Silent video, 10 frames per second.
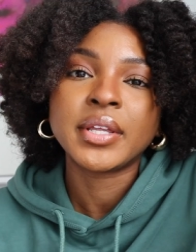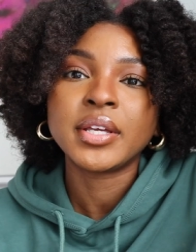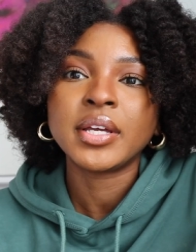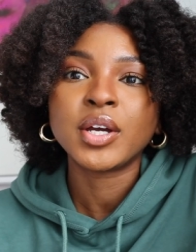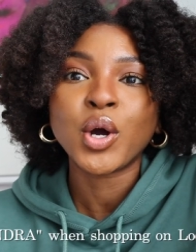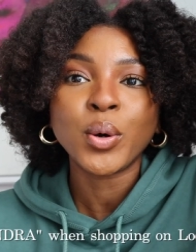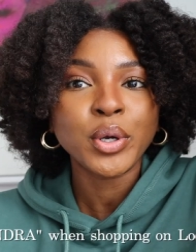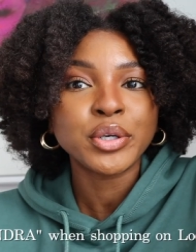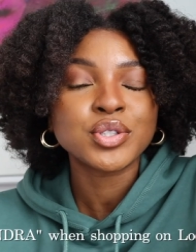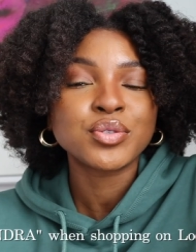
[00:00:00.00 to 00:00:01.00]
the code
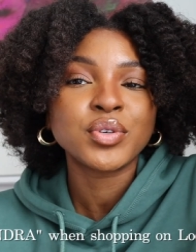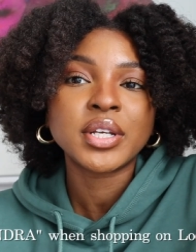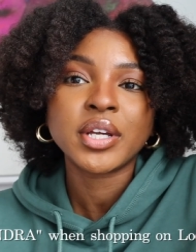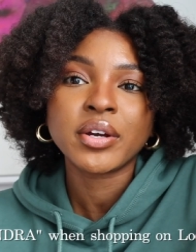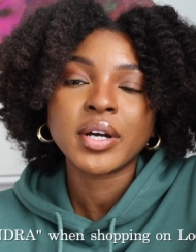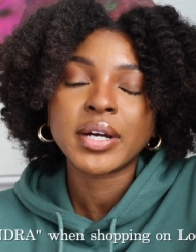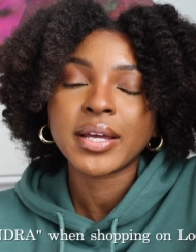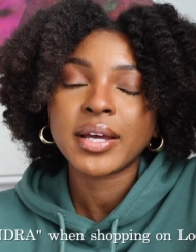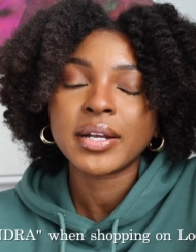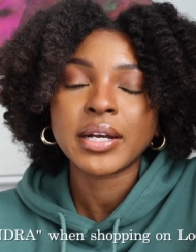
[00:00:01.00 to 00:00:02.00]
on the screen here
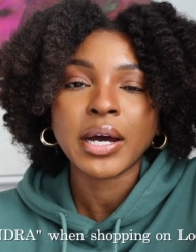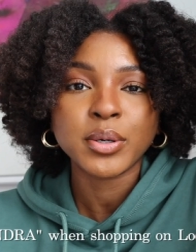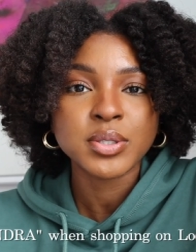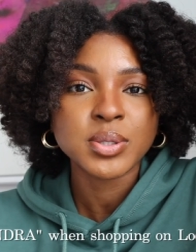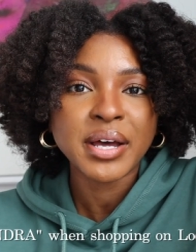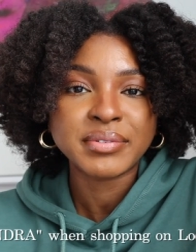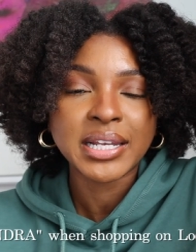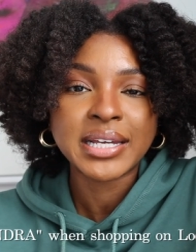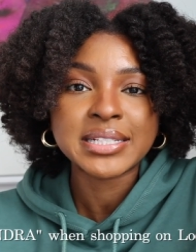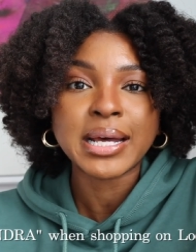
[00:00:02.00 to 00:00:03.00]
again and I'll also have the
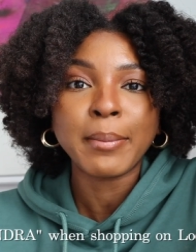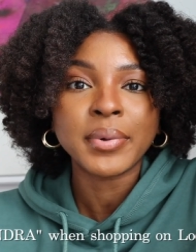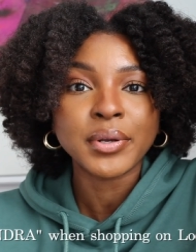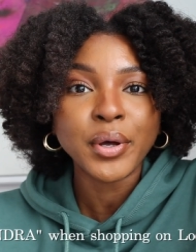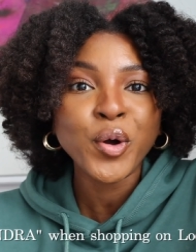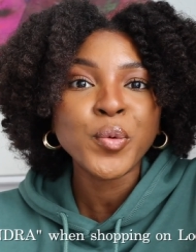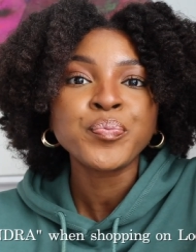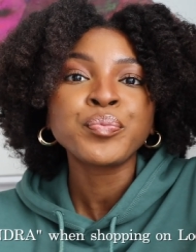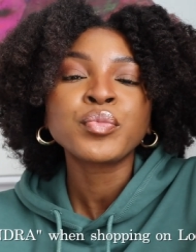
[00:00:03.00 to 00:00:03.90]
link down below.